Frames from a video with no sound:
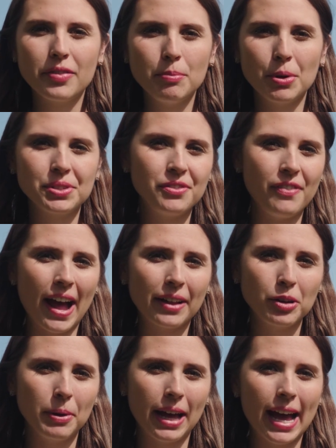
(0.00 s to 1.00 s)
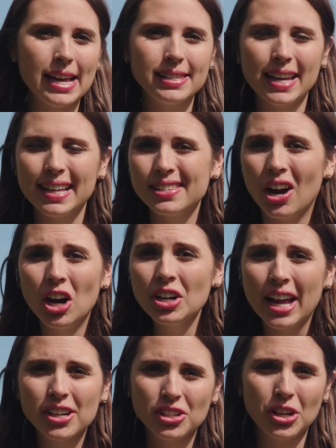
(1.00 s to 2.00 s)
of the most valuable assets
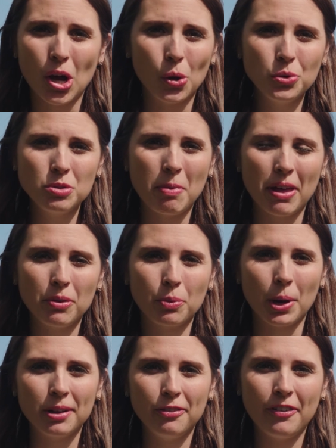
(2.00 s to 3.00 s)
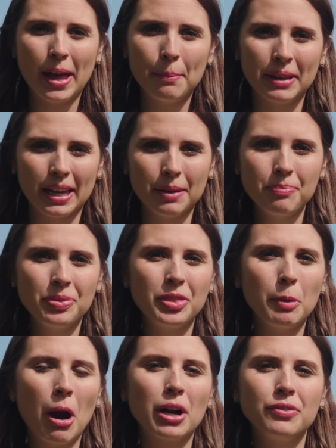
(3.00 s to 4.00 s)
aren't actually owned by the royal family.
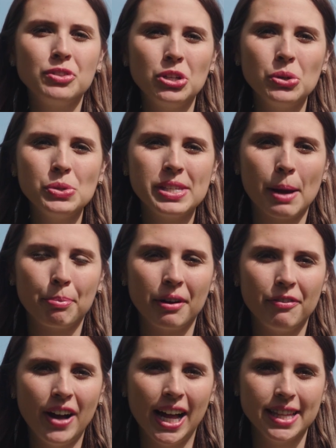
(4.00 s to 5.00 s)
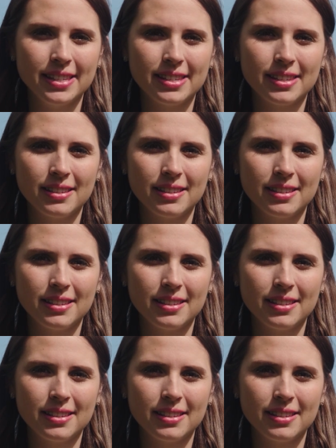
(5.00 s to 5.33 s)
They're part of 2 separate funds.